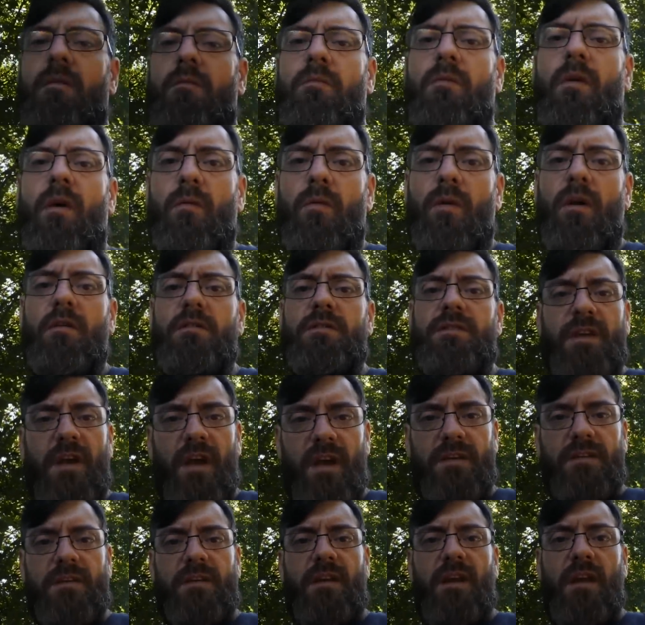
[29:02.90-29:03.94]
What was
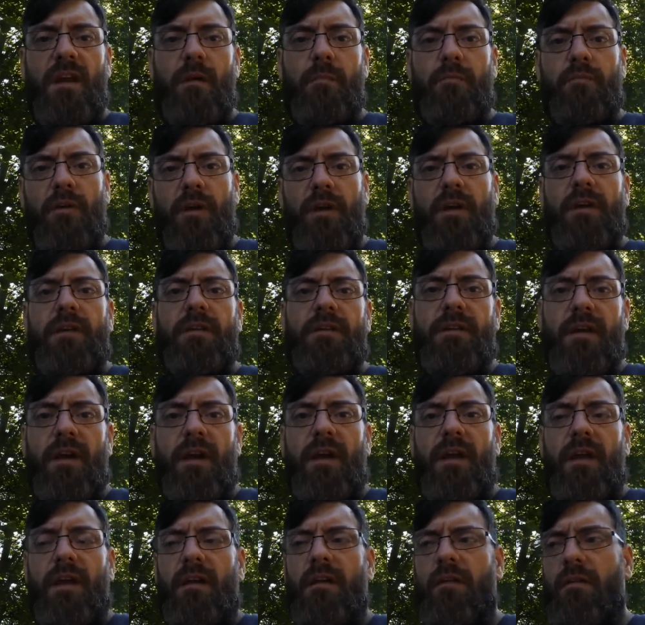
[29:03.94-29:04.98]
yesterday a brilliant
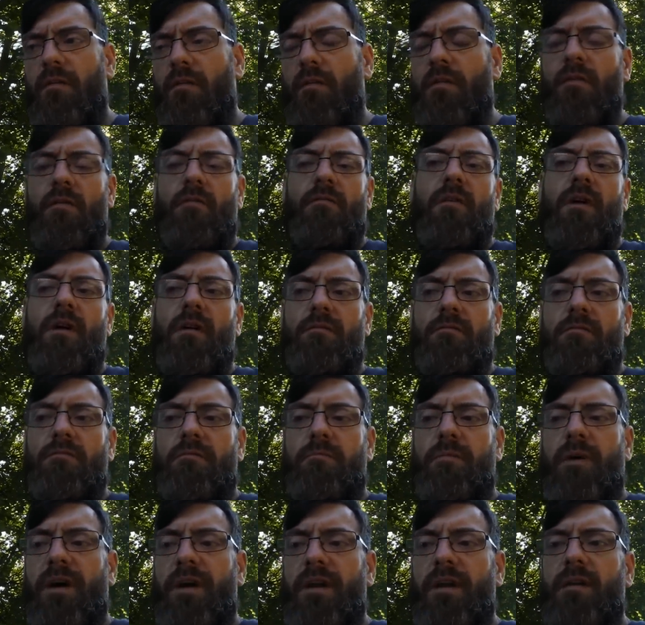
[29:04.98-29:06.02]
day all
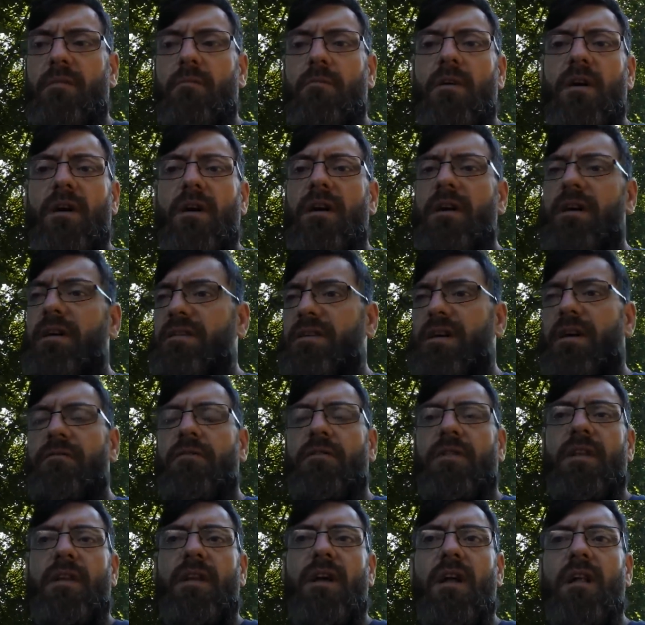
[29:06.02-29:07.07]
round, buying wise,
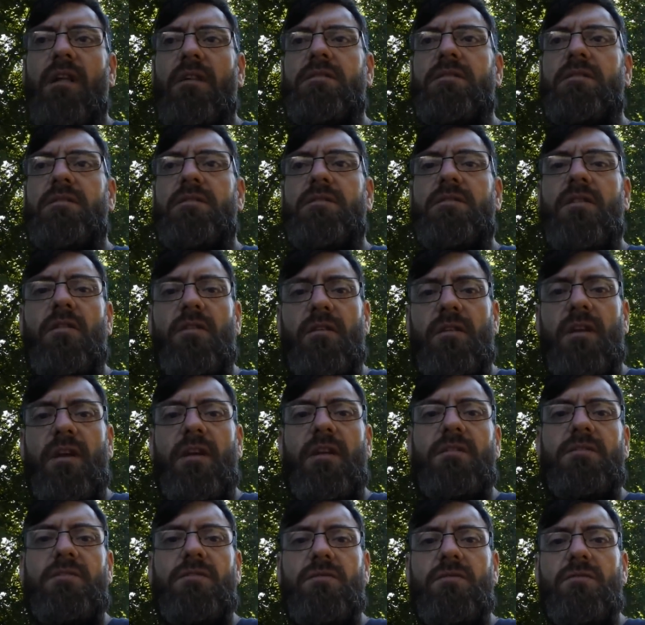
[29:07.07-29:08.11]
everything else, turned
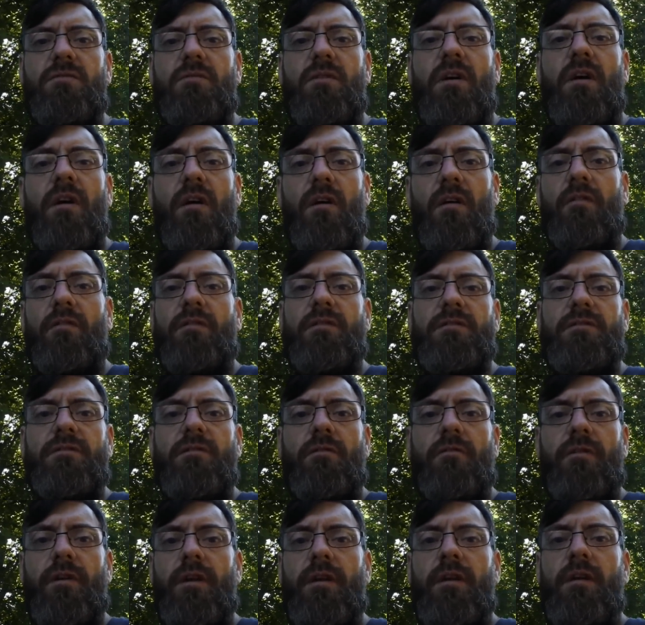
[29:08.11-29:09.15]
into a horror
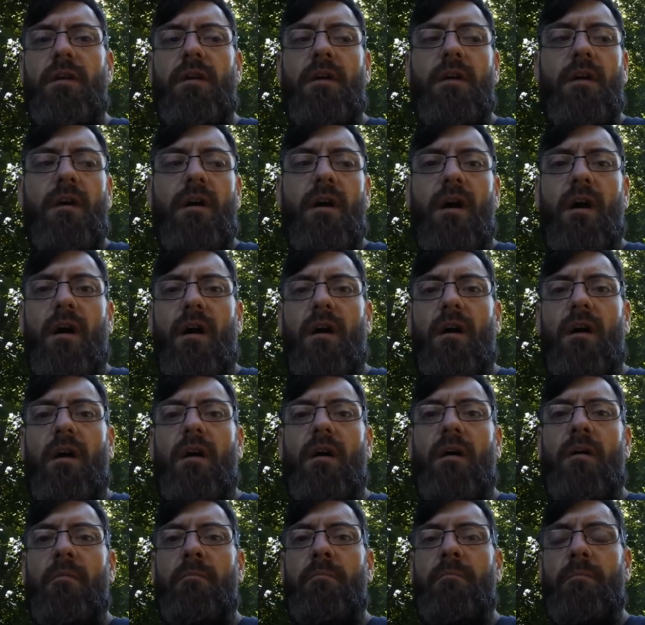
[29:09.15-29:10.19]
story.
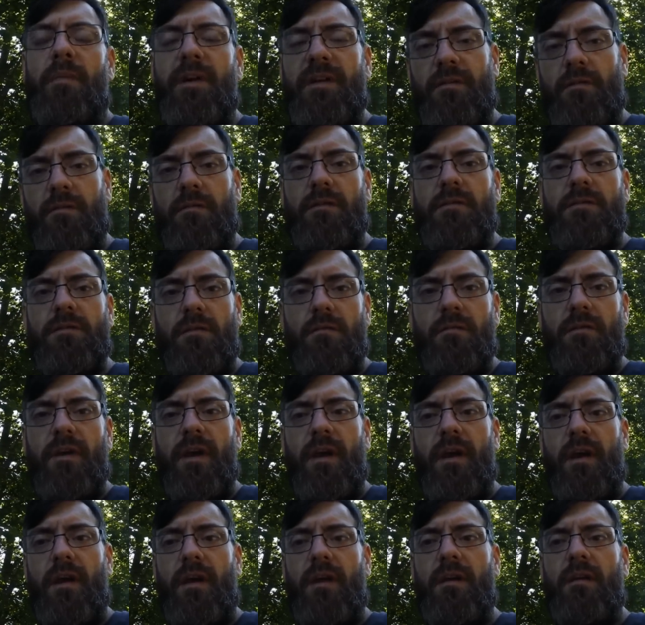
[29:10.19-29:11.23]
My daughter's
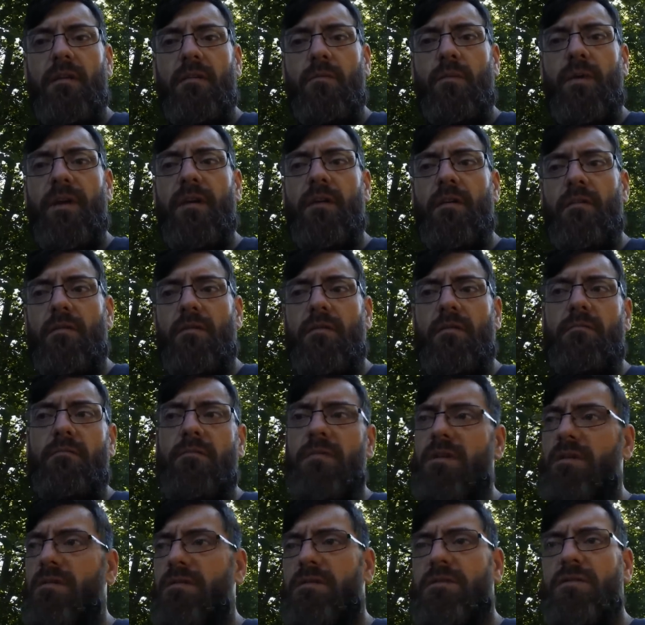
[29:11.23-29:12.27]
okay. We got
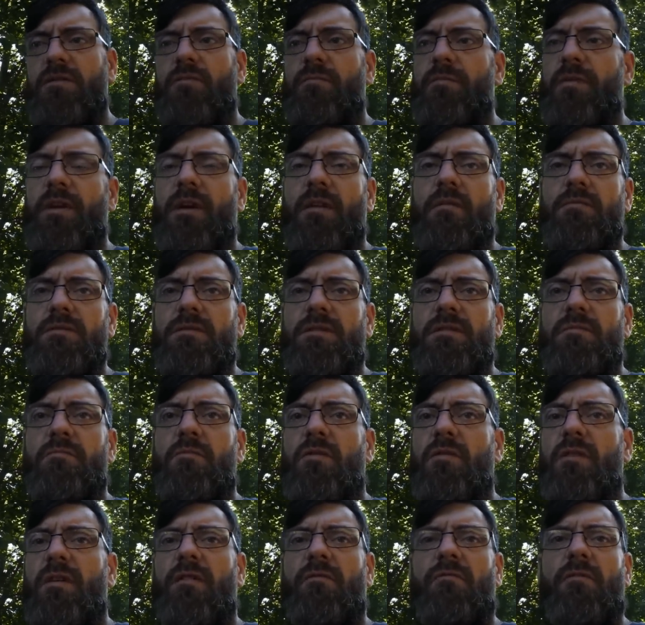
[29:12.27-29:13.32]
home stupid hours this
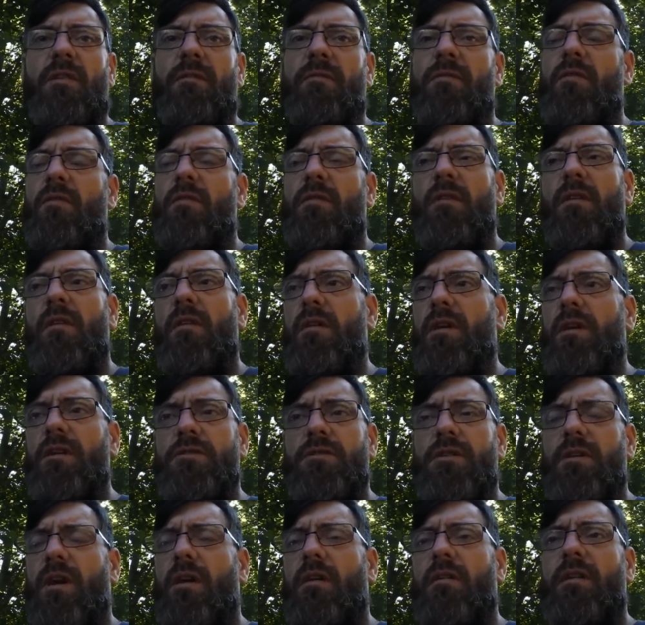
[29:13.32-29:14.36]
morning, 3-4
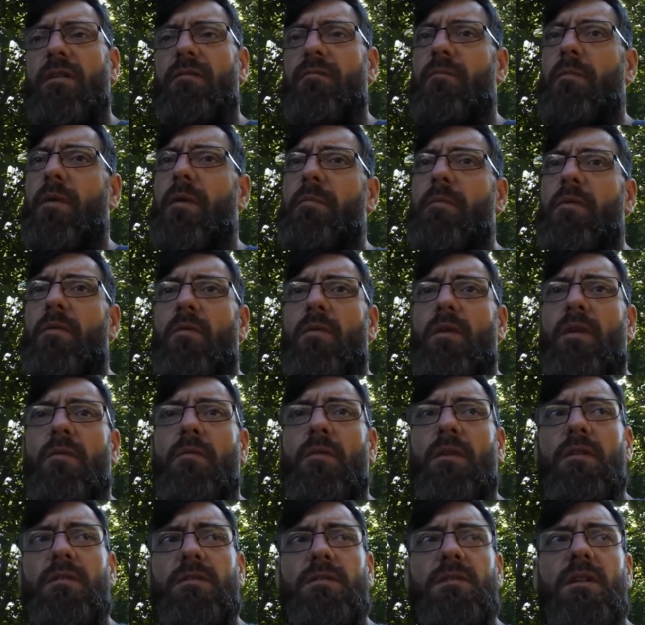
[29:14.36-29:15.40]
o'clock-ish, I can't even remember what it
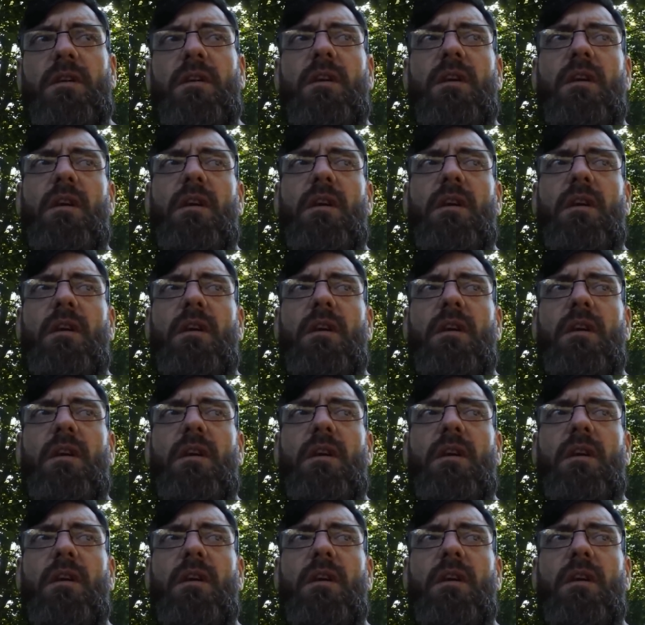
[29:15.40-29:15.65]
was.